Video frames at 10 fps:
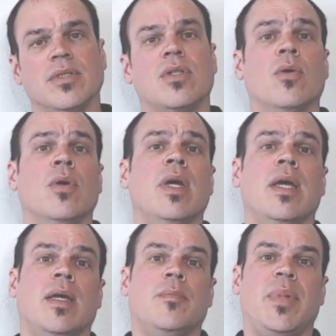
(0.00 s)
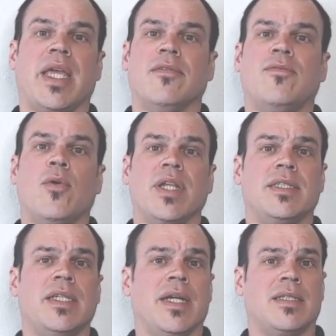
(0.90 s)
So being at
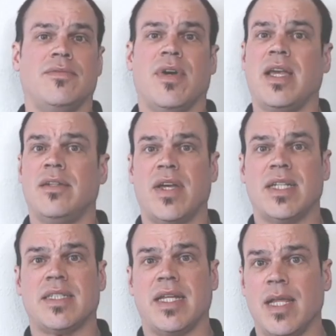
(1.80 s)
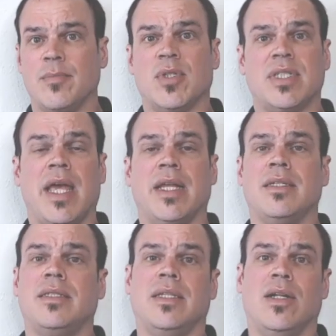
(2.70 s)
46, if I invest at
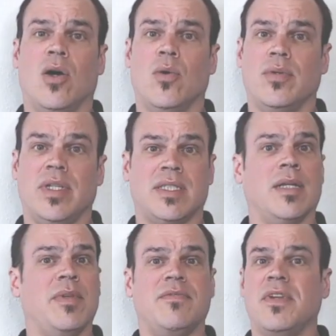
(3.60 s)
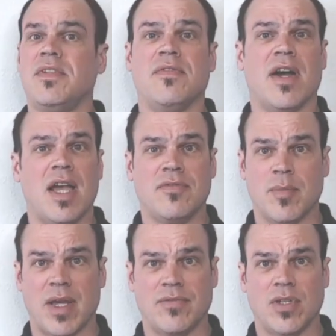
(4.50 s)
8%, it's going to be 55 for
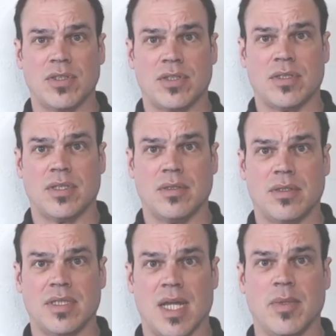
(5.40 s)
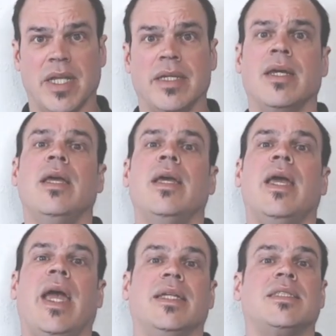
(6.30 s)
my first doubling,
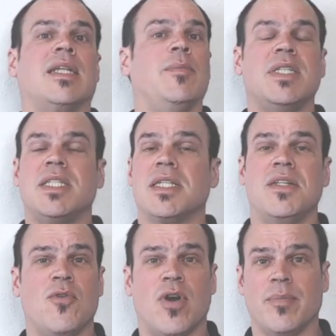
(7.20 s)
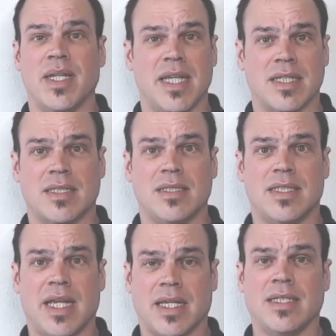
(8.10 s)
and it's going to be 64 at my
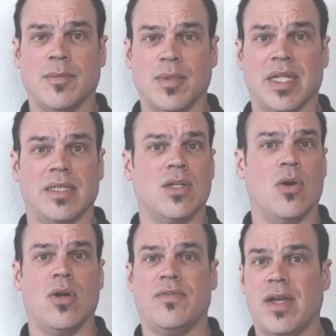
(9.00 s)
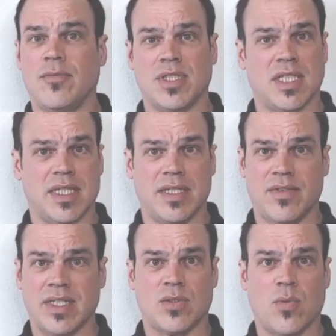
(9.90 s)
second doubling. So if I was just to
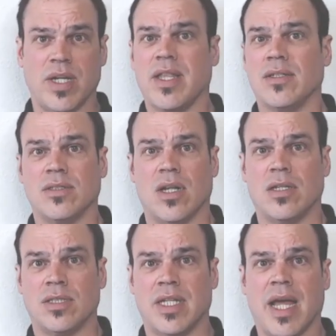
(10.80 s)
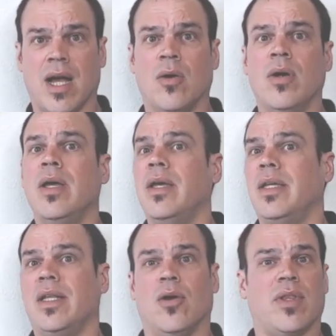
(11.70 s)
invest $20,000 now,
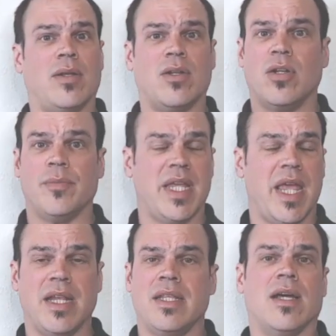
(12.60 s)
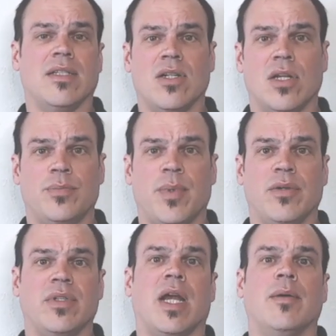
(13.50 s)
that'd only be $80,000 by
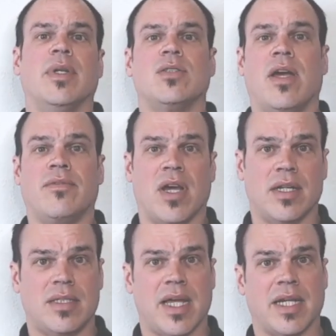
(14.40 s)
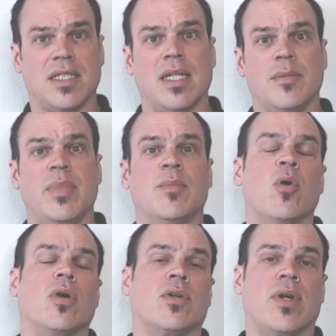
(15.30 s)
retirement. So I've got to actually be
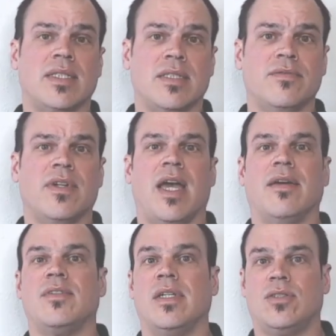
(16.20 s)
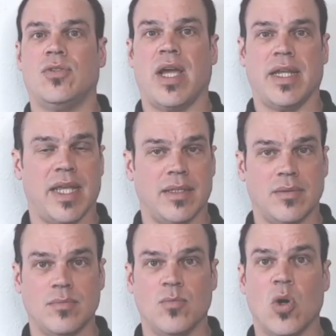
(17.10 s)
more aggressive. I have to try and
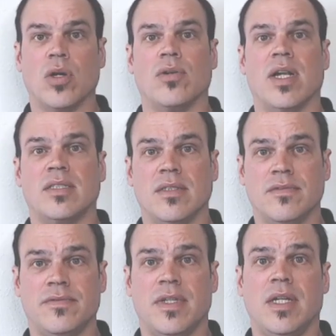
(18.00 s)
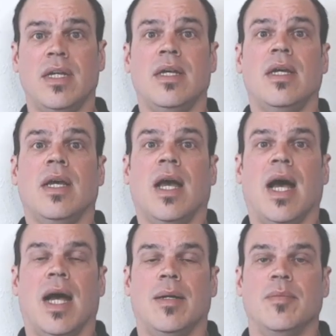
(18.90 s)
get more aggressive
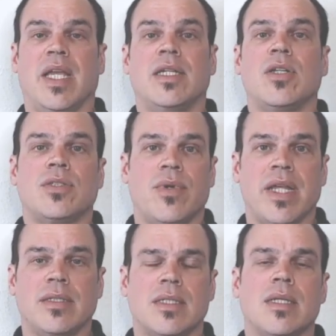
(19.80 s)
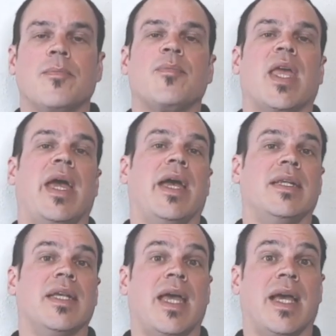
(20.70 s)
interest rates,
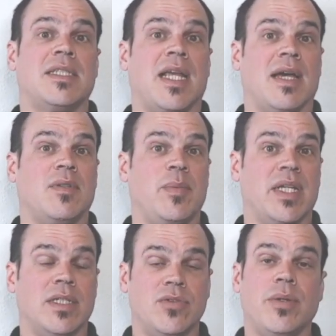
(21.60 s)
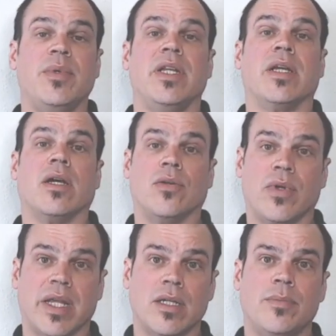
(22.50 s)
and I actually have to be contributing on a
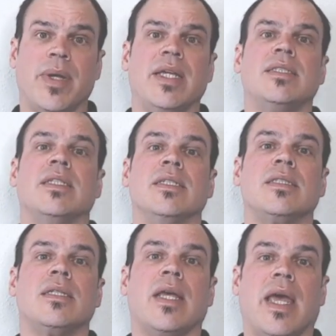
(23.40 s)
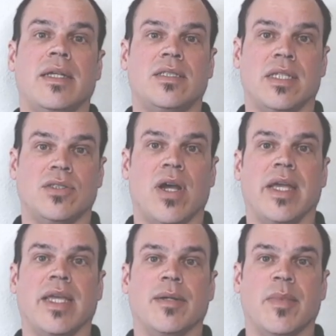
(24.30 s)
regular basis to try
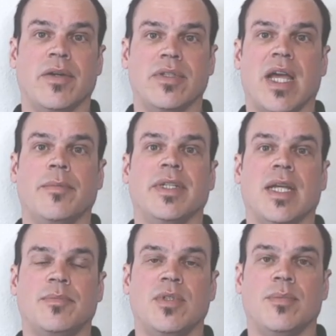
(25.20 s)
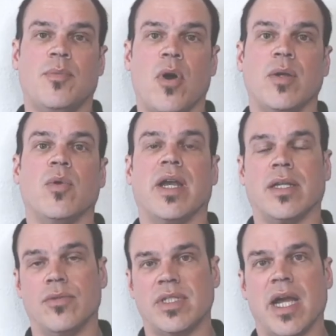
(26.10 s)
and get my retirement up to a point where I
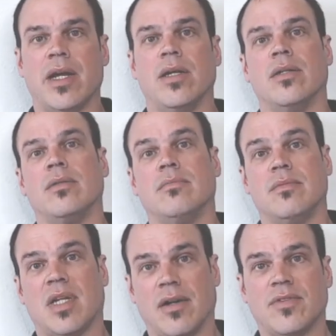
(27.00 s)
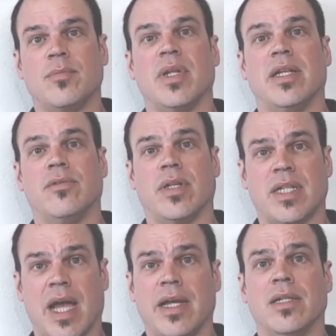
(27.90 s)
can retire comfortably and
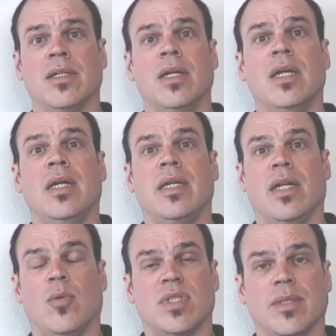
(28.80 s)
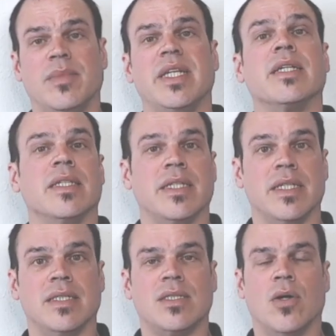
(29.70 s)
retire, with some
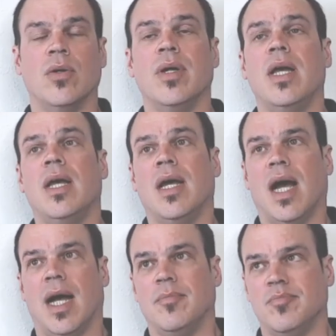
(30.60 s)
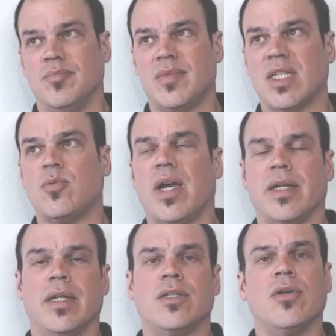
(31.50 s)
dignity. So that's why
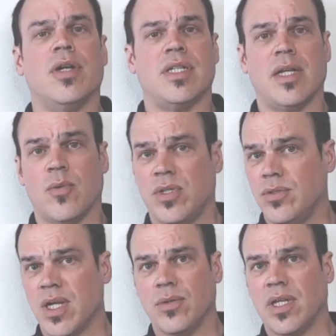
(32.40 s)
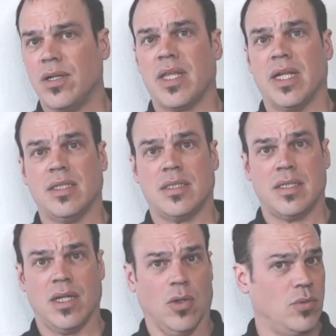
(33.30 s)
I encourage anyone who's out there that's,
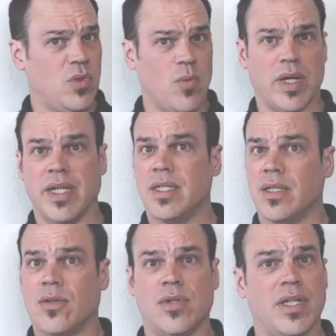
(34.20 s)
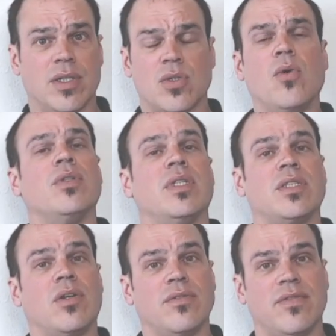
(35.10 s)
20 to 30 years old to
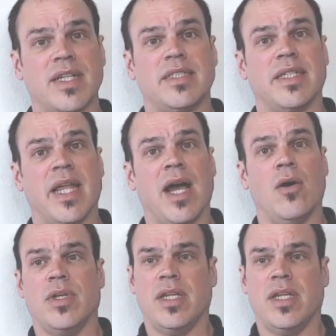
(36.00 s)
start investing now.